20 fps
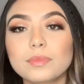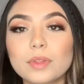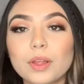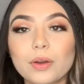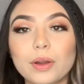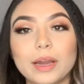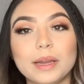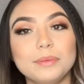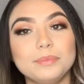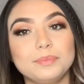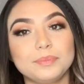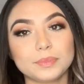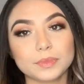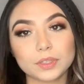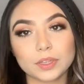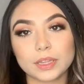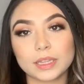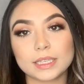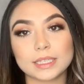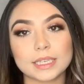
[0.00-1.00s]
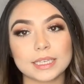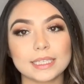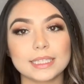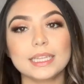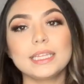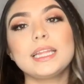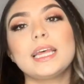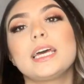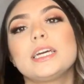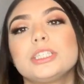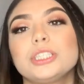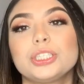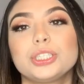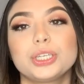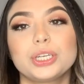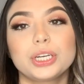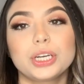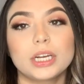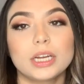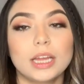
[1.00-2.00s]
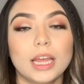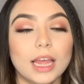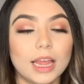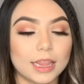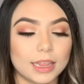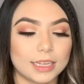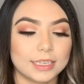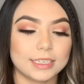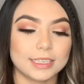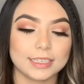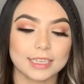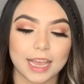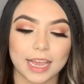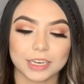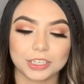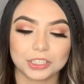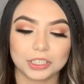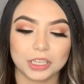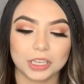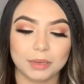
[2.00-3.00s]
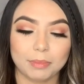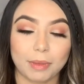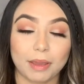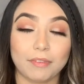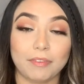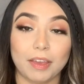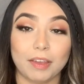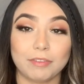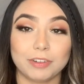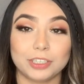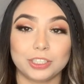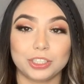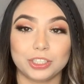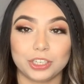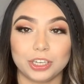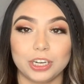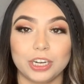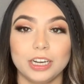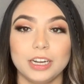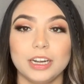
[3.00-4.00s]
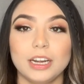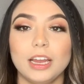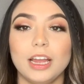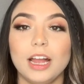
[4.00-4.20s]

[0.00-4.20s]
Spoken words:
Okay, so this is the last shirt. This is actually my favorite shirt.